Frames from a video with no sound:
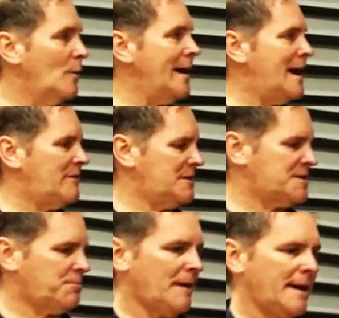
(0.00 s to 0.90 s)
we have it
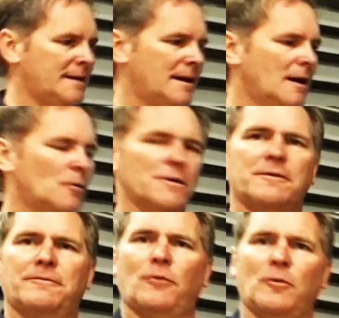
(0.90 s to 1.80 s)
displayed with
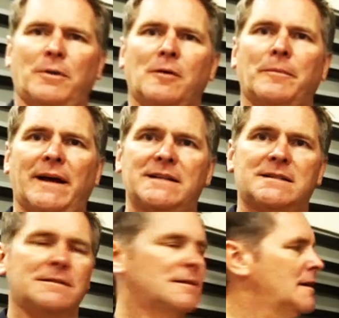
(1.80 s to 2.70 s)
the 4 bunk beds.
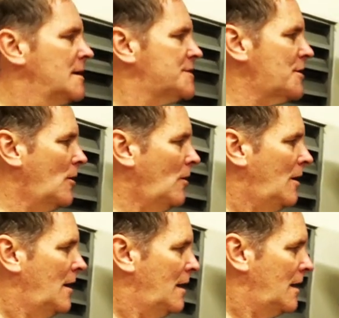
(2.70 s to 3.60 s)
So
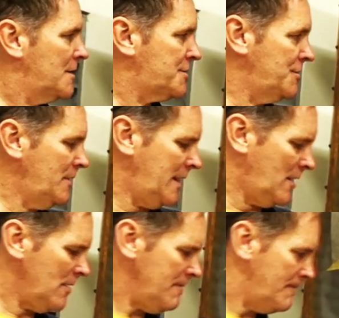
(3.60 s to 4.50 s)
2 here